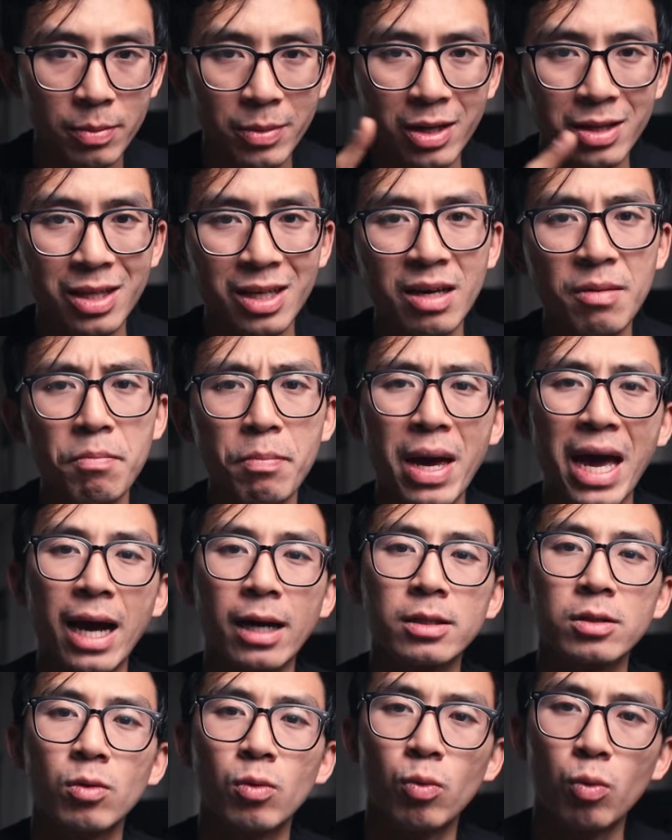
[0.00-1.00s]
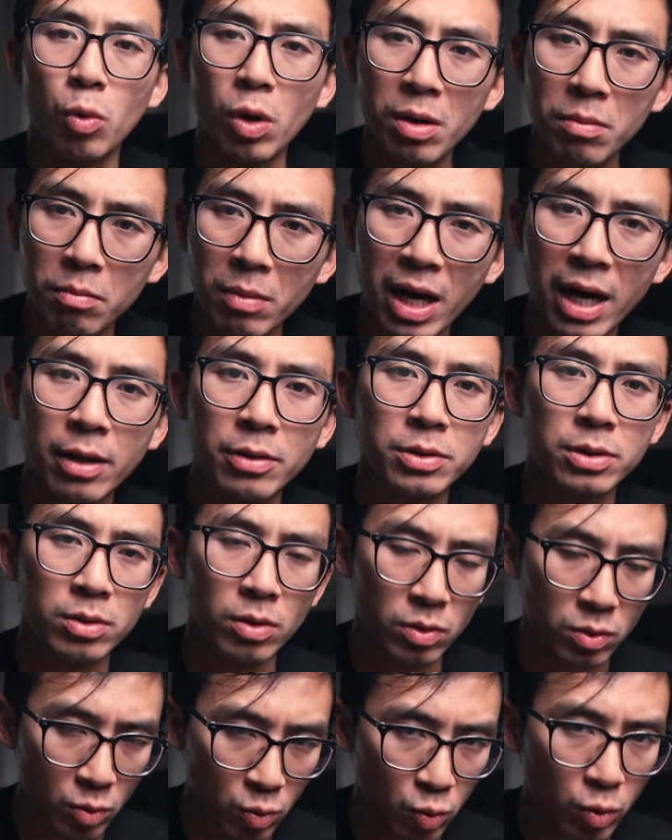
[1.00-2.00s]
about the impact, what
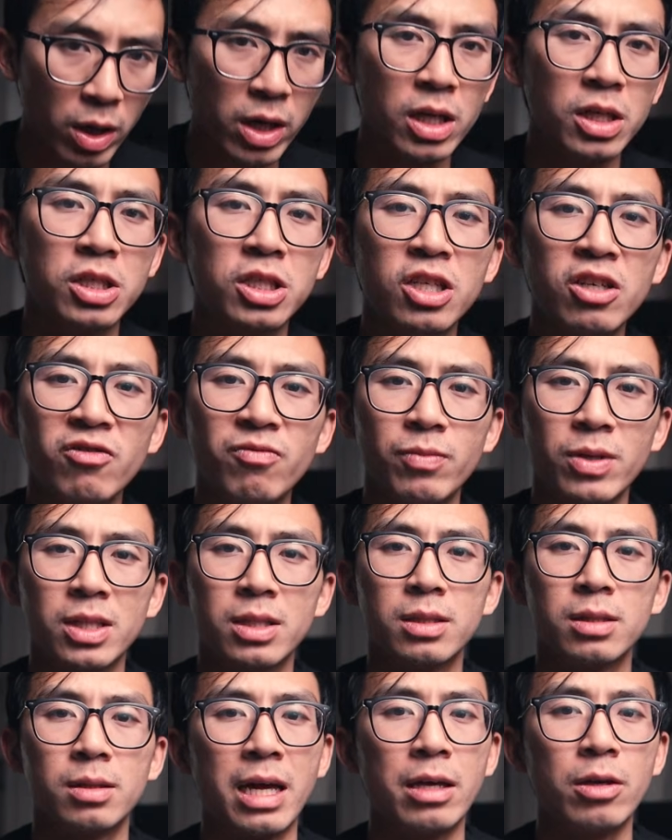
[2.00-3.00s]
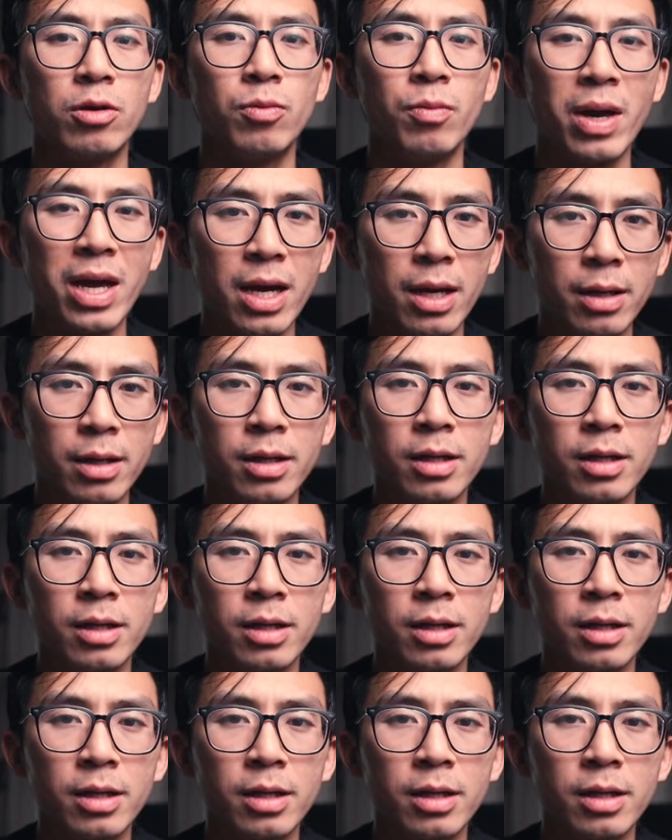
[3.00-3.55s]
milestones, what achievements that you made.